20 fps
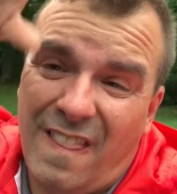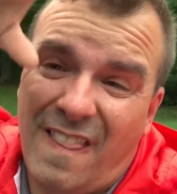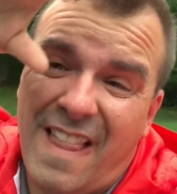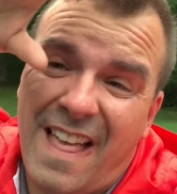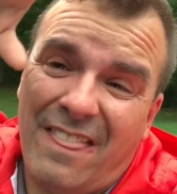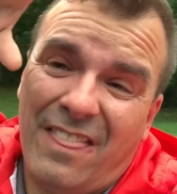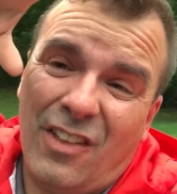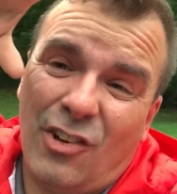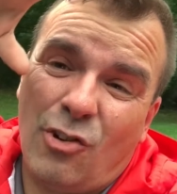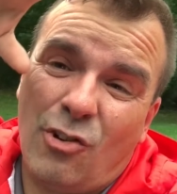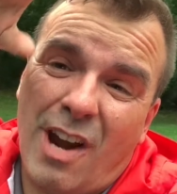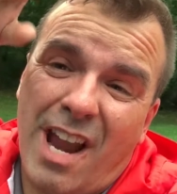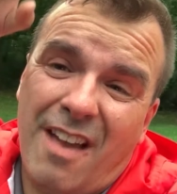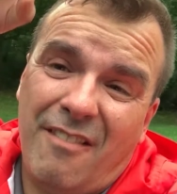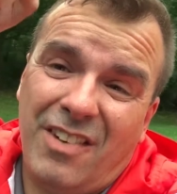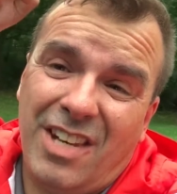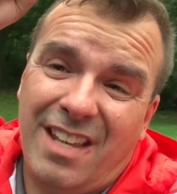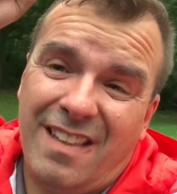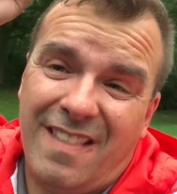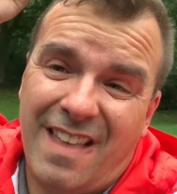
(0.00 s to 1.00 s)
Let the
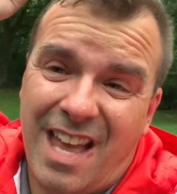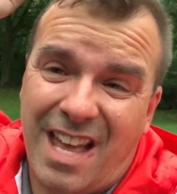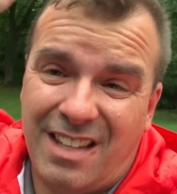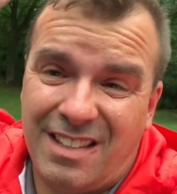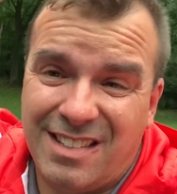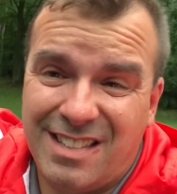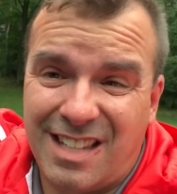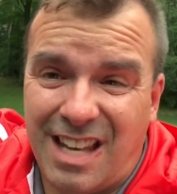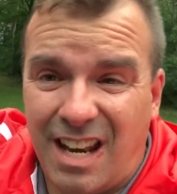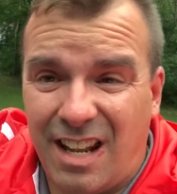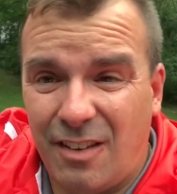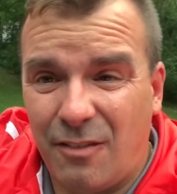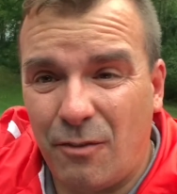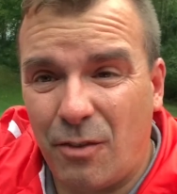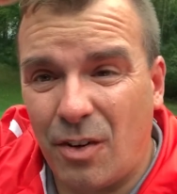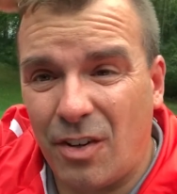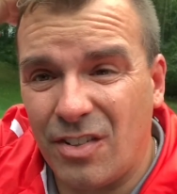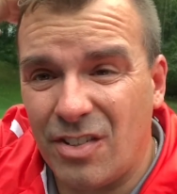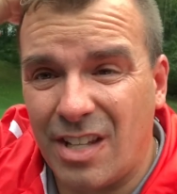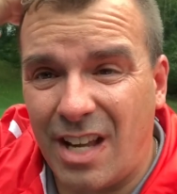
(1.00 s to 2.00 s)
gravity of that sit in
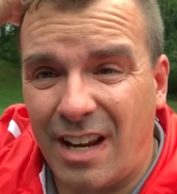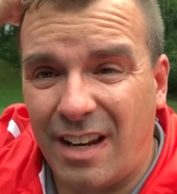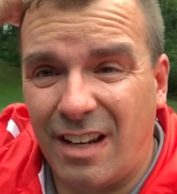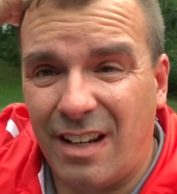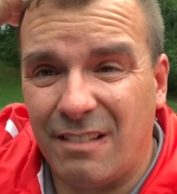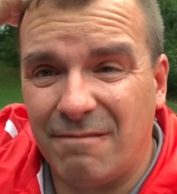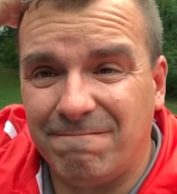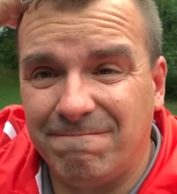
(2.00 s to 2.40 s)
for a second.